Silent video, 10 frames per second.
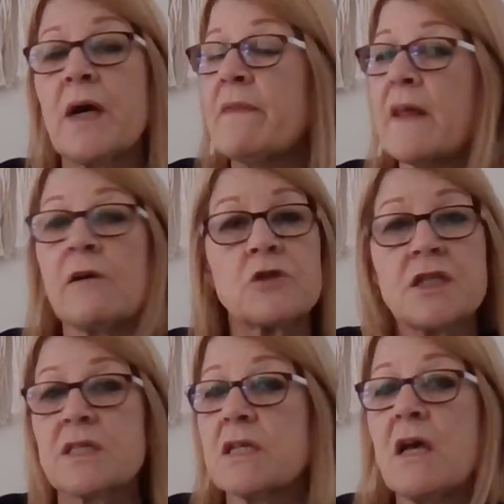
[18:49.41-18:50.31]
and
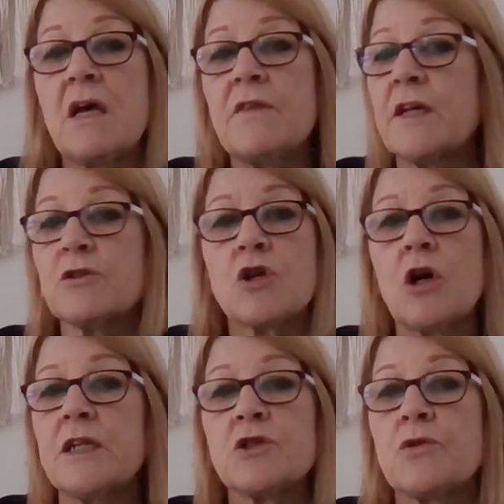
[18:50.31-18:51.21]
they'll
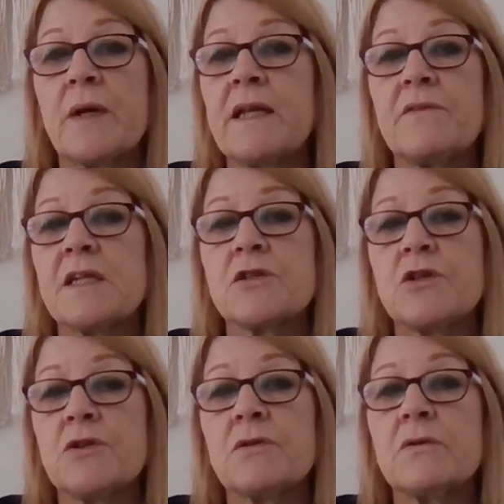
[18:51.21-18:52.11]
try and do anything
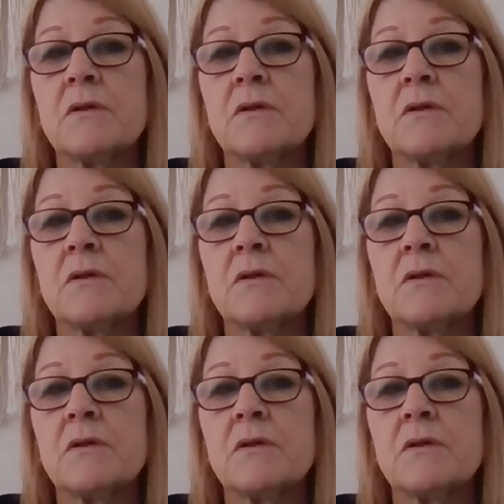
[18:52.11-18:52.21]
to